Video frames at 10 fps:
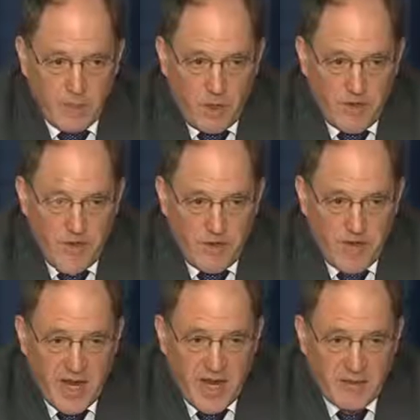On the
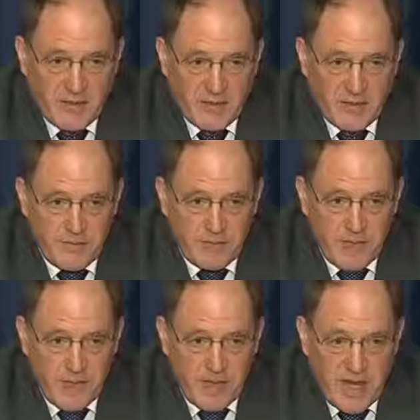other hand,
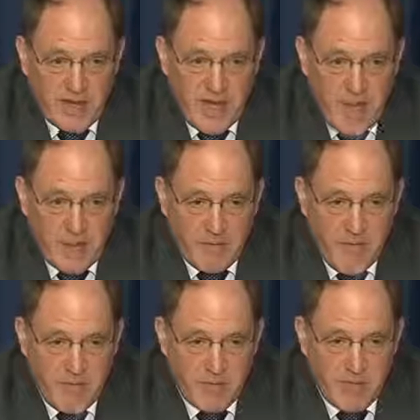the economic
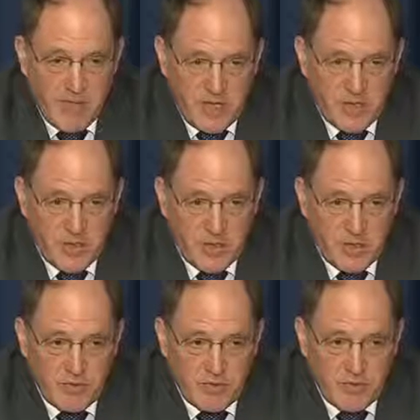management
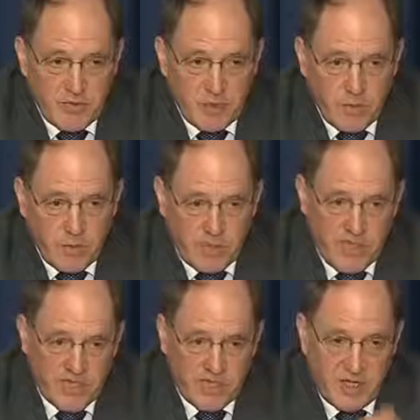issues, which,
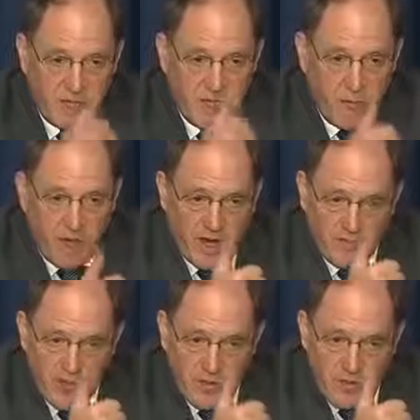as I said before, have
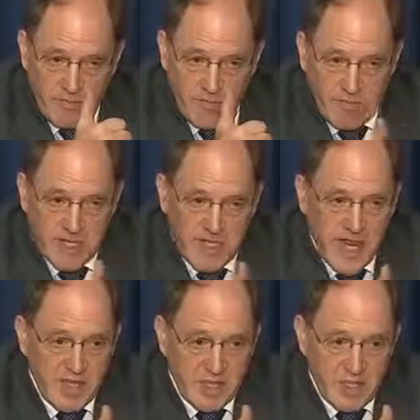to do with the public
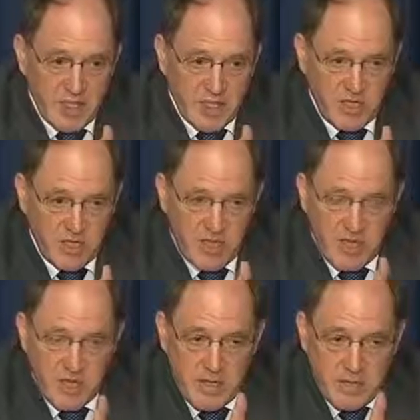debts, which need to
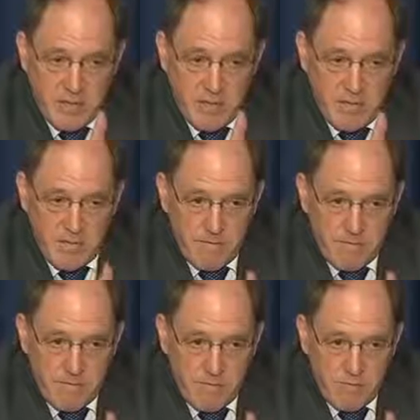be
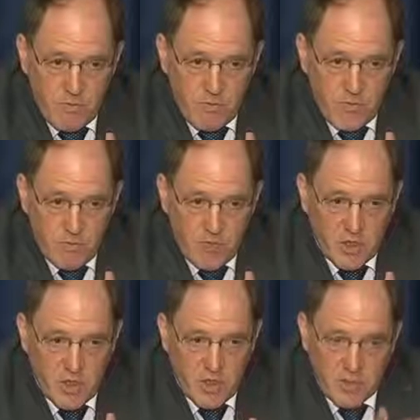
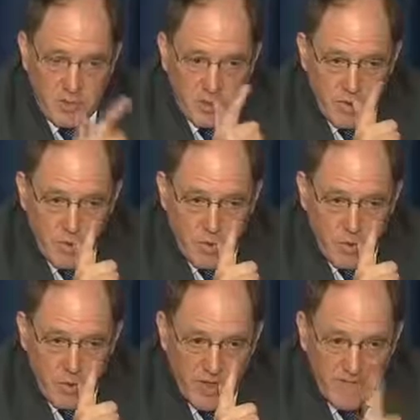restructured,
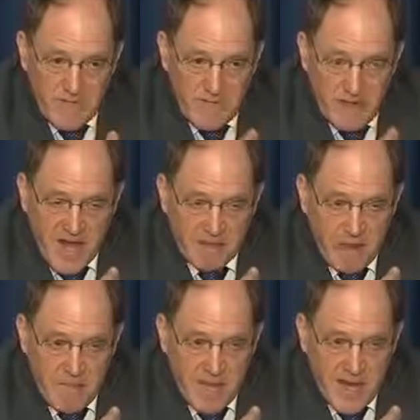with the
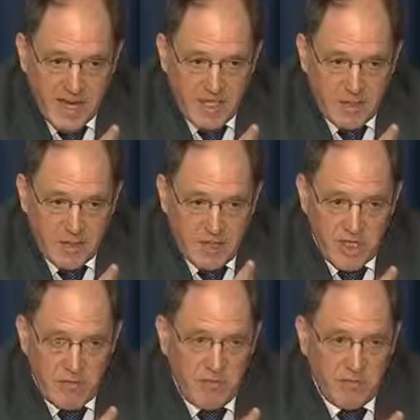bankrupt banks, which
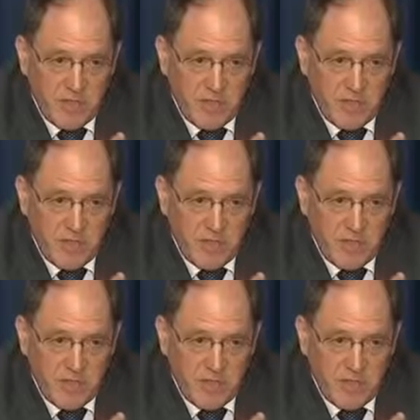need to be